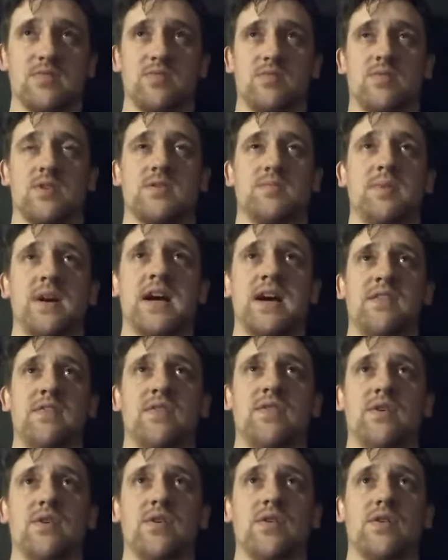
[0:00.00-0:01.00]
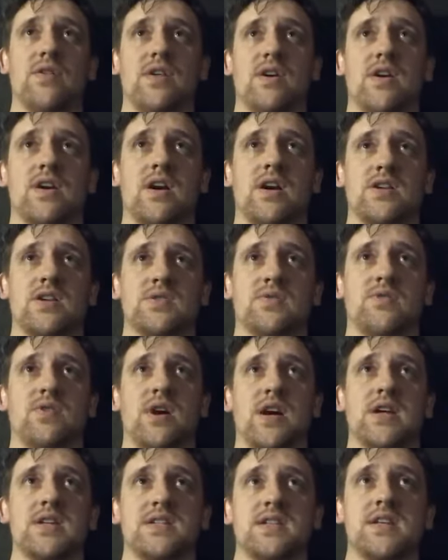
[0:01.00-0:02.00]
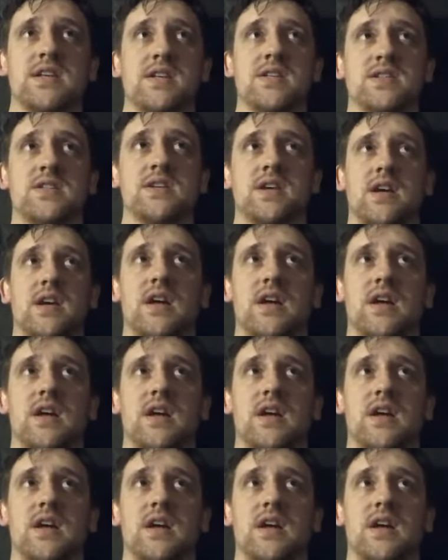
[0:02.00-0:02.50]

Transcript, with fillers: what's bad for the cause of Christ is